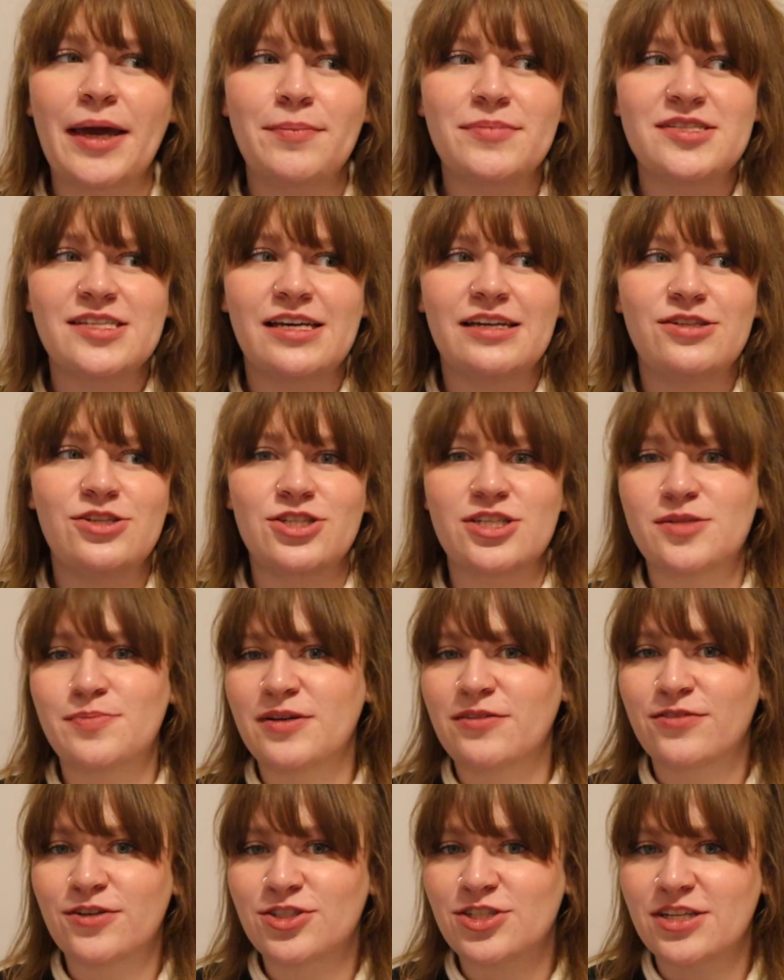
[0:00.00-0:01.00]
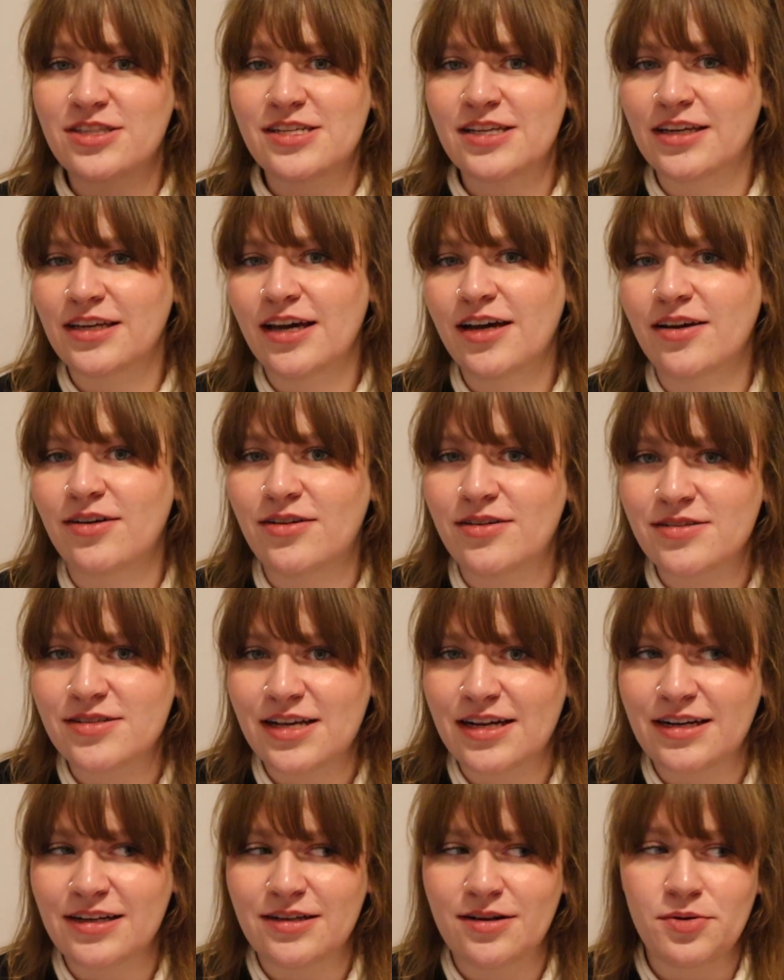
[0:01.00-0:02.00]
games can just be for shits and giggles,
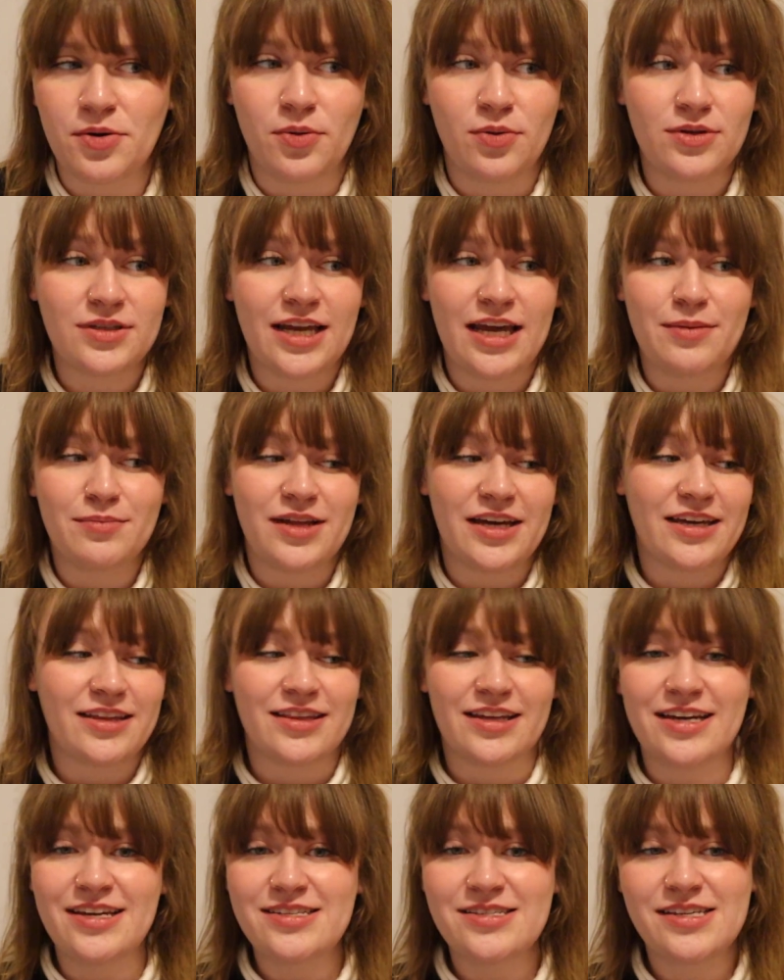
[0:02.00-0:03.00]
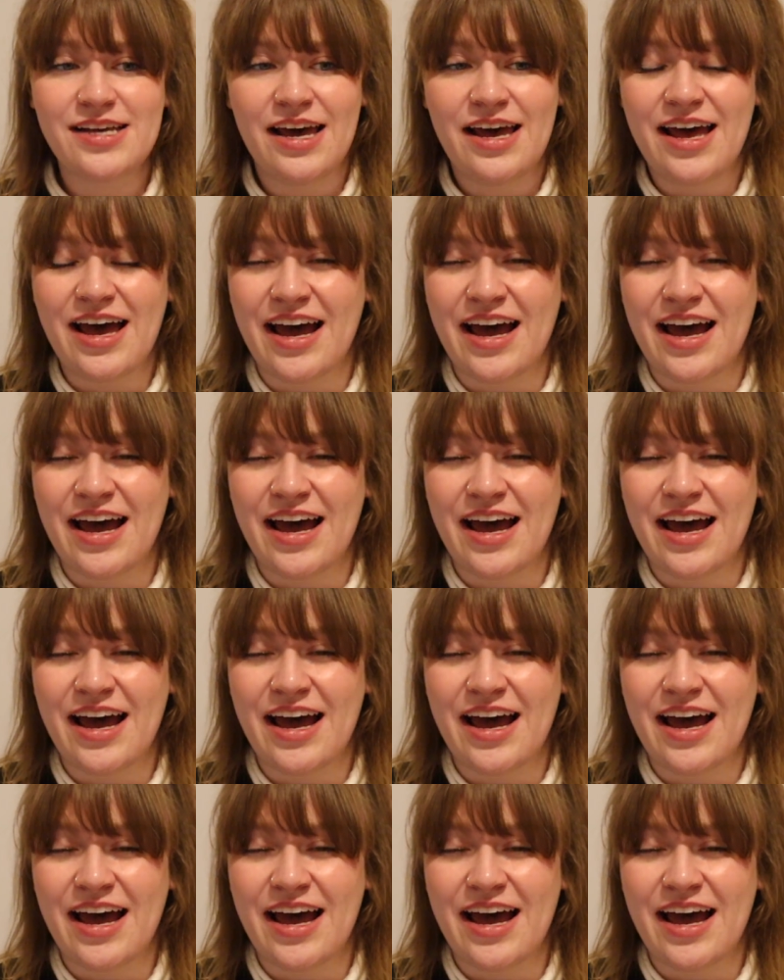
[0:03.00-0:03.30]
and in an old game like this,